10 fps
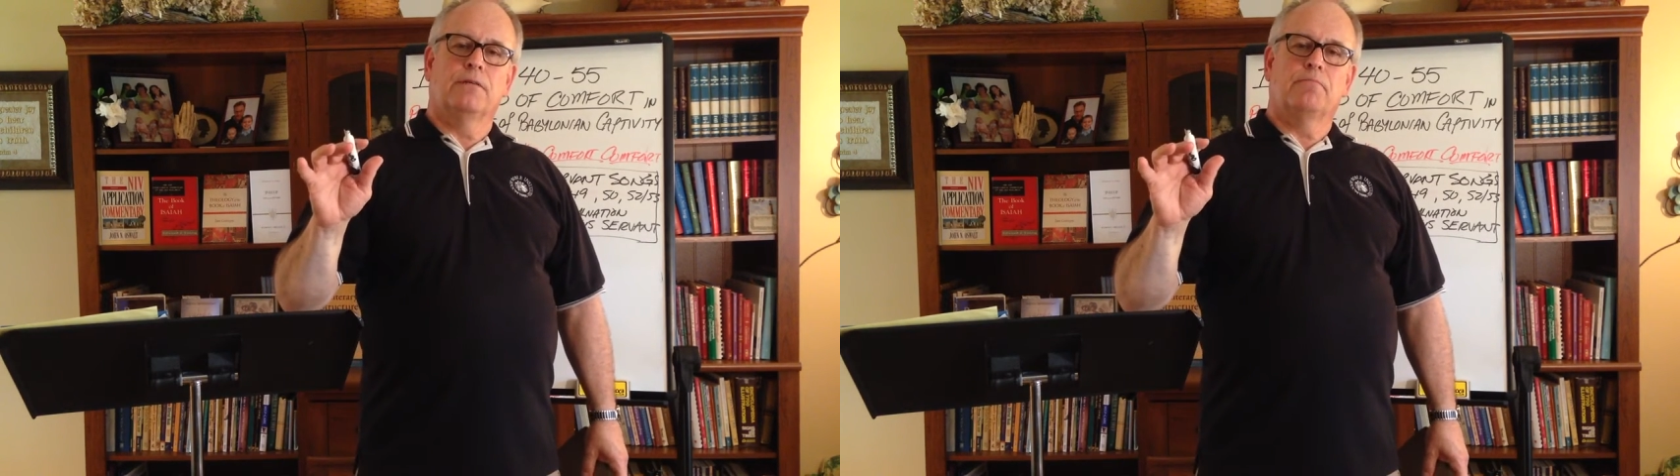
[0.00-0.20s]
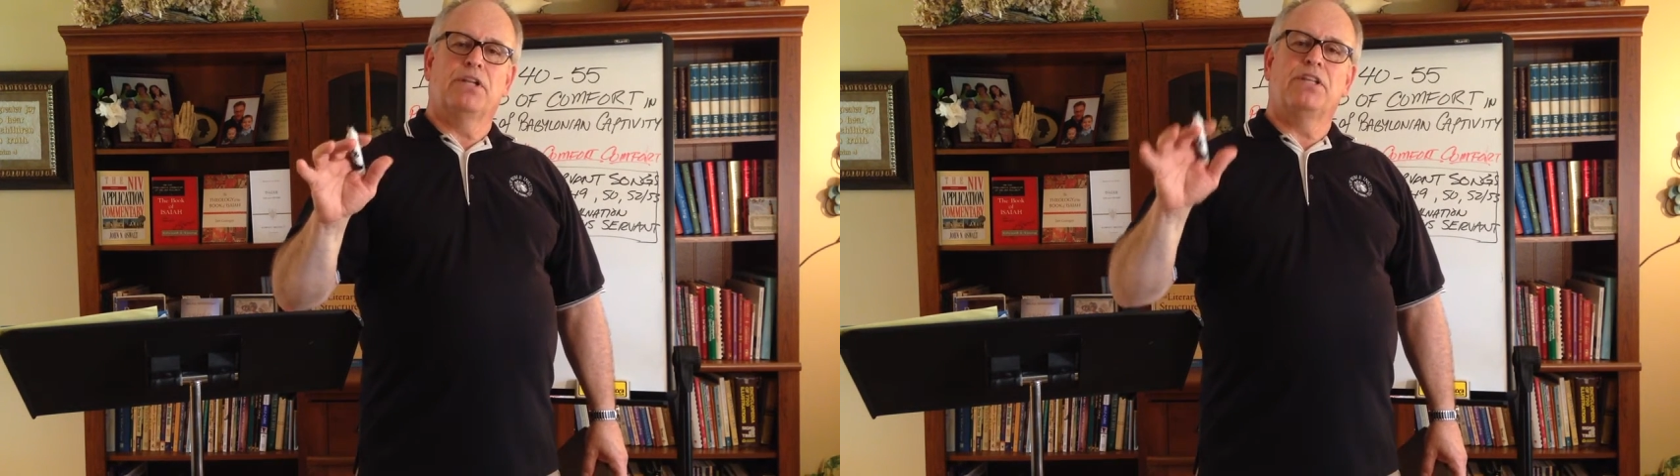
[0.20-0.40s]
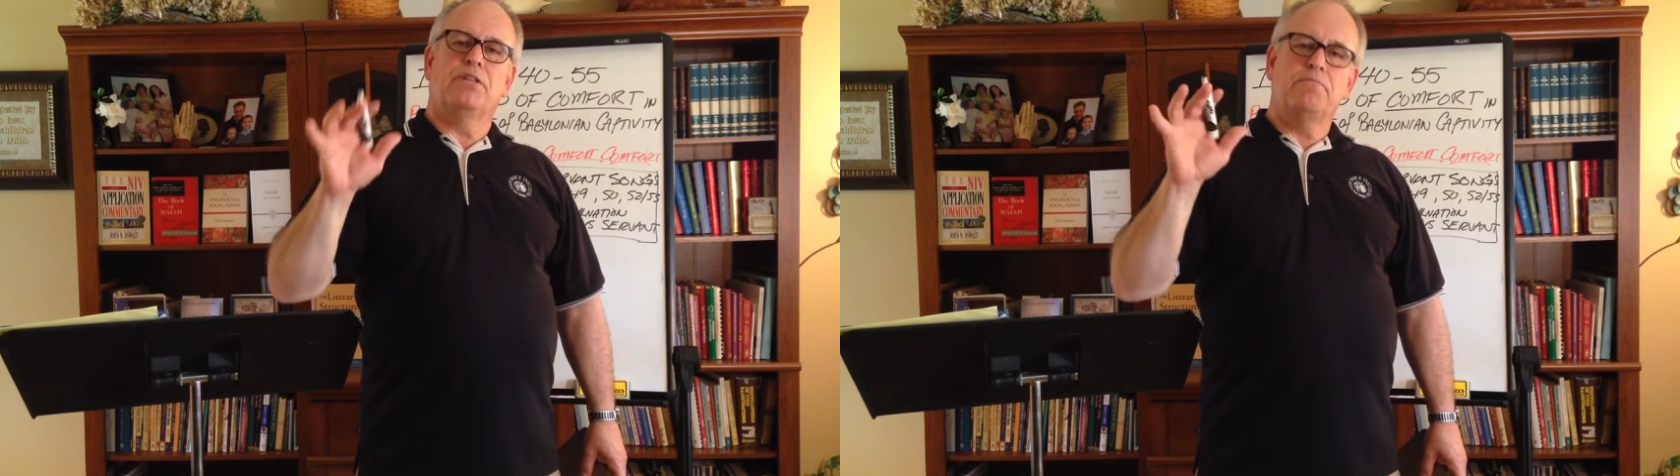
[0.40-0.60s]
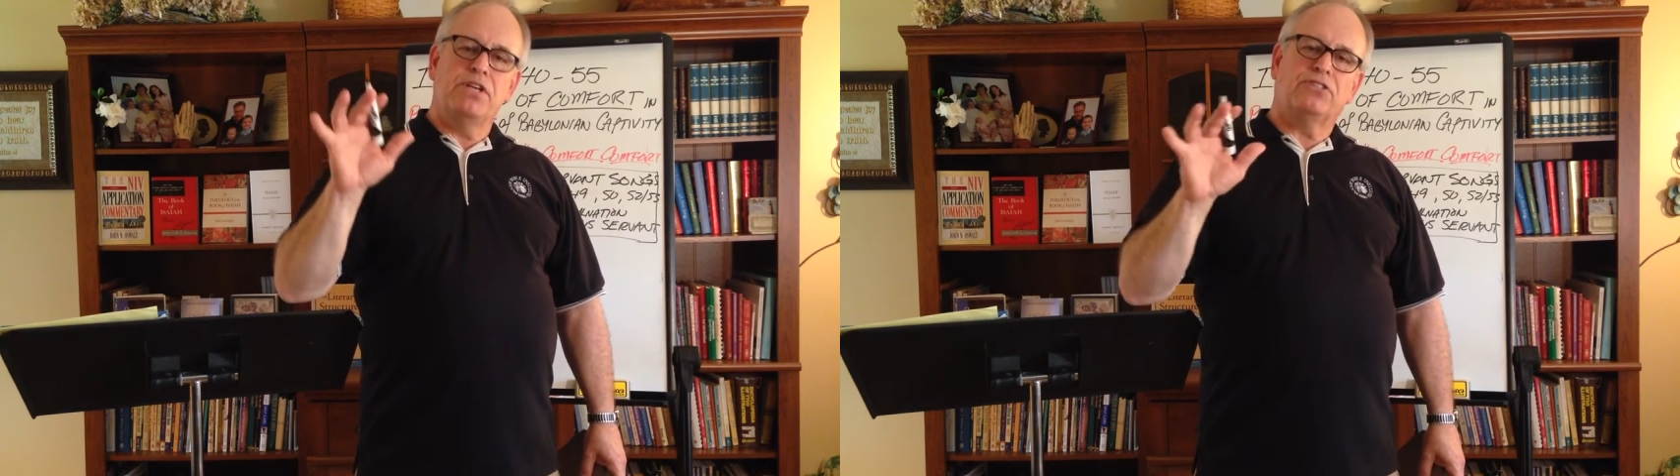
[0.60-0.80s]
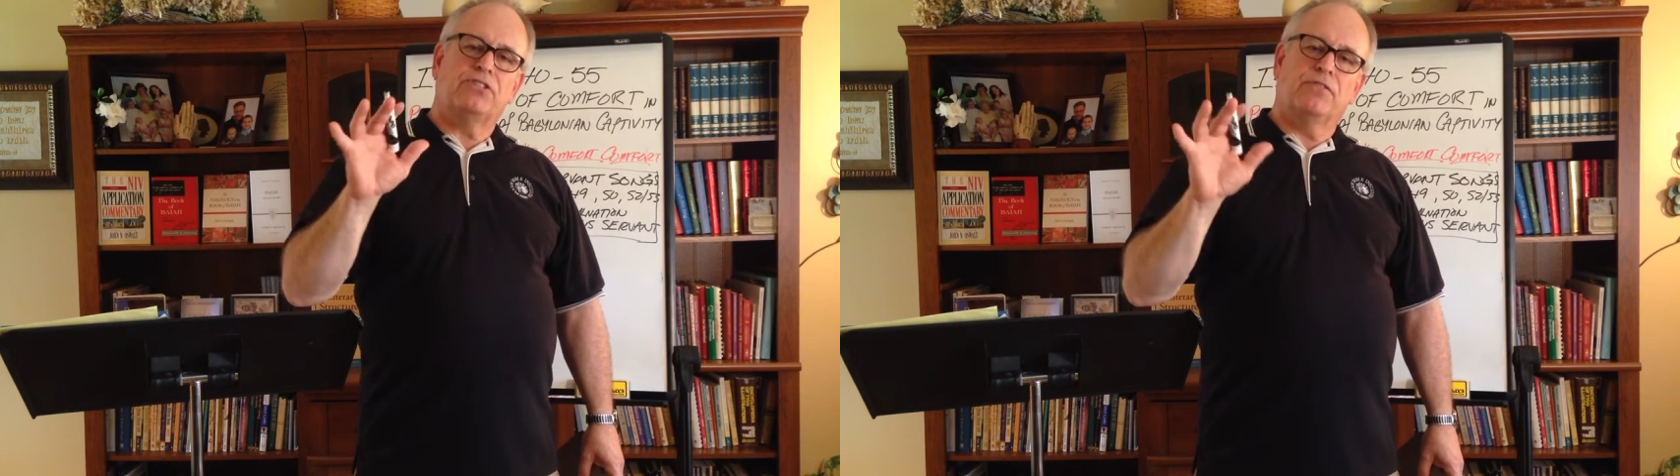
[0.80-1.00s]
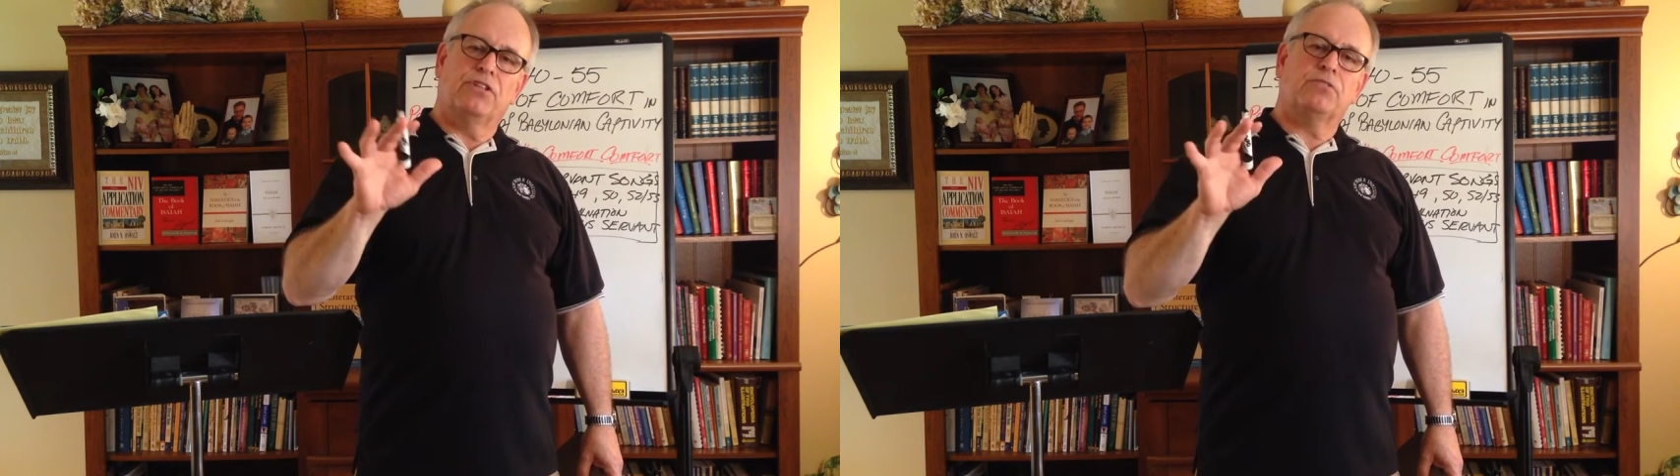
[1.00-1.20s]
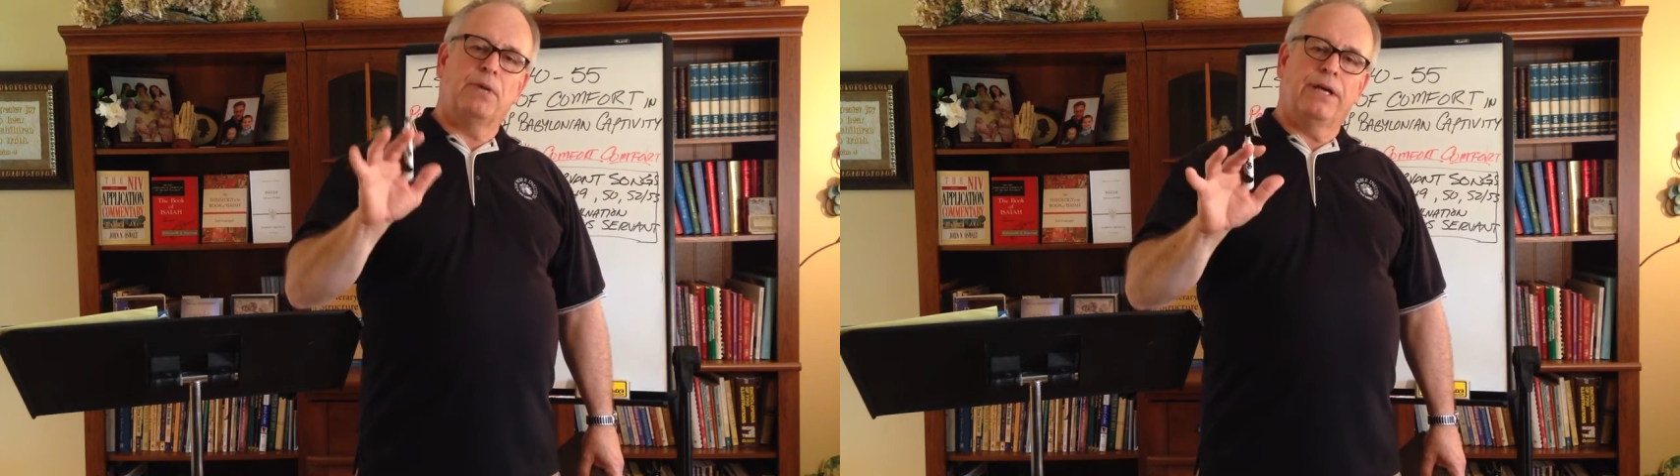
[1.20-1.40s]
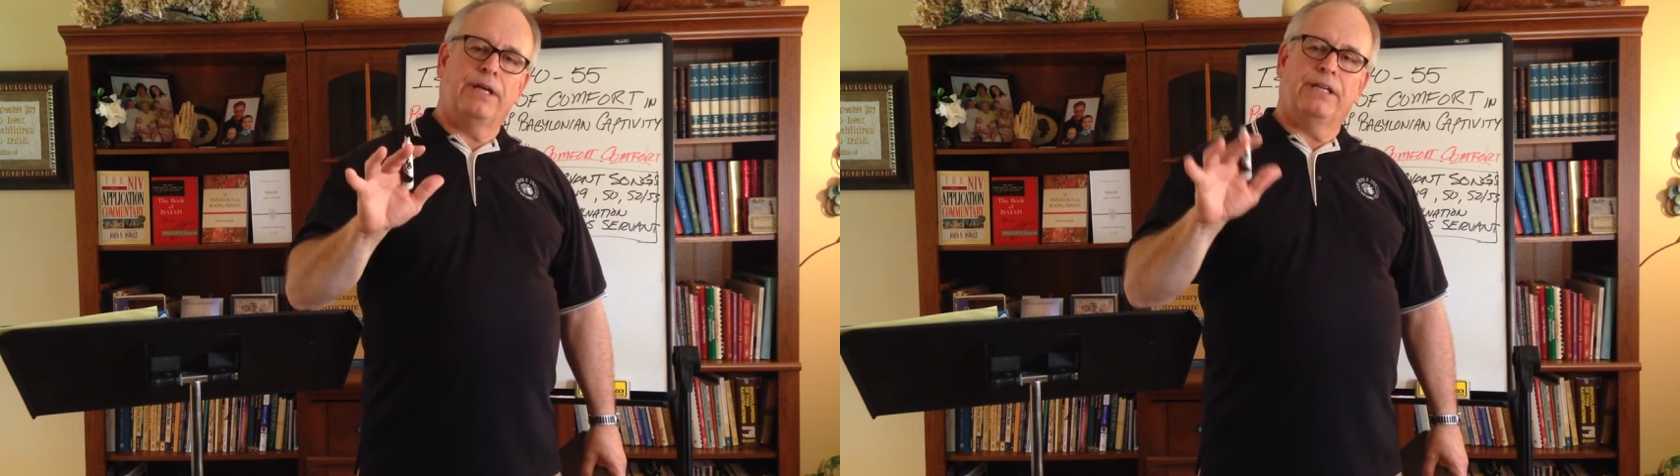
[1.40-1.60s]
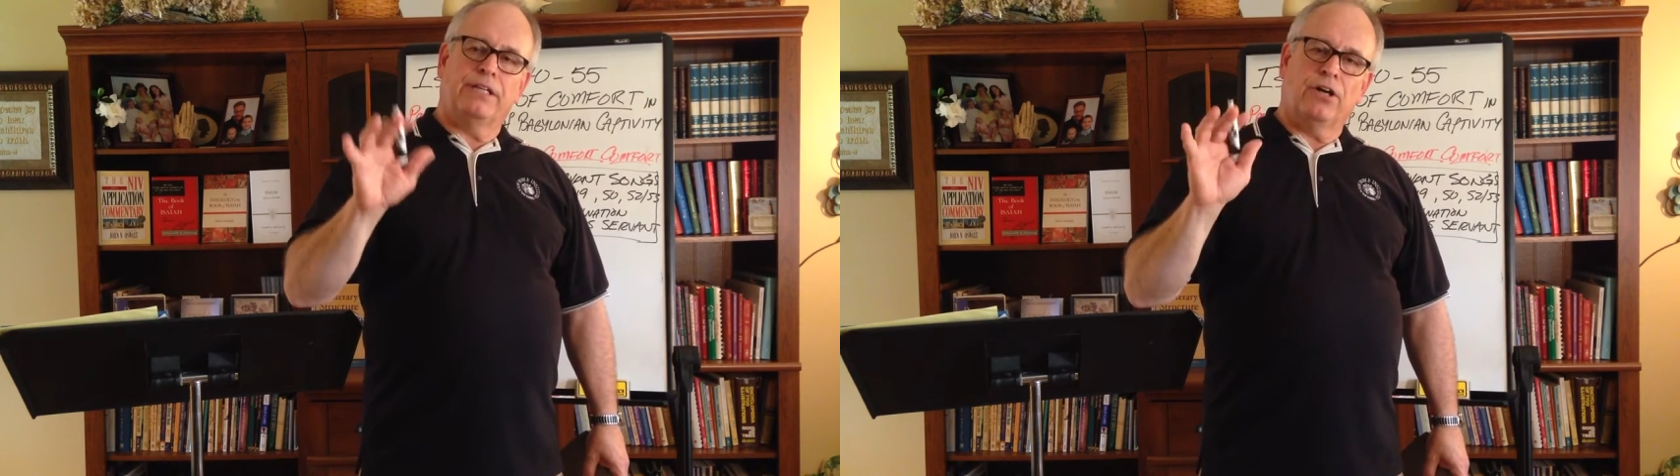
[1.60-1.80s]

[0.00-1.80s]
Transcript: But in the midst of this pain,